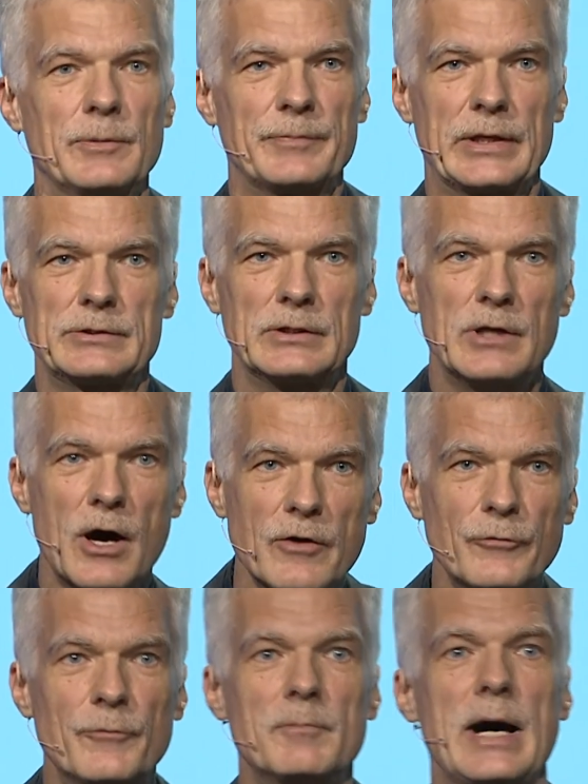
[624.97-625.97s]
There's a lot
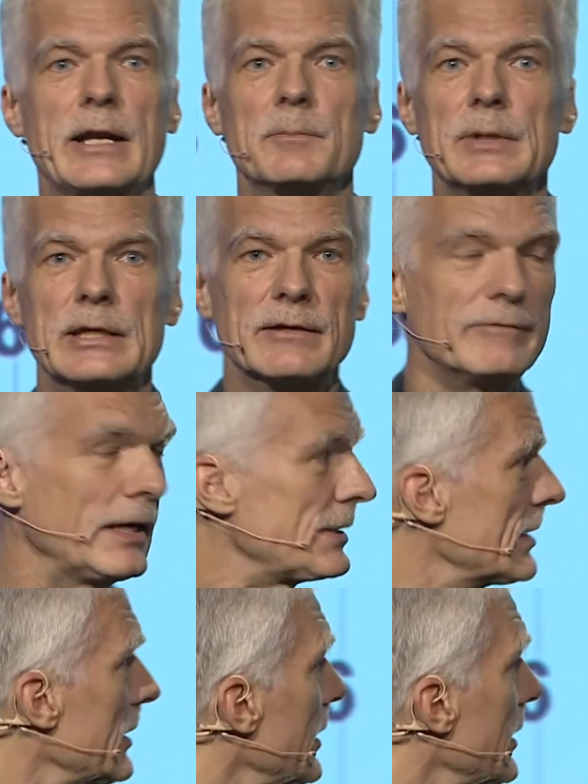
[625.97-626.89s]
of money being invested in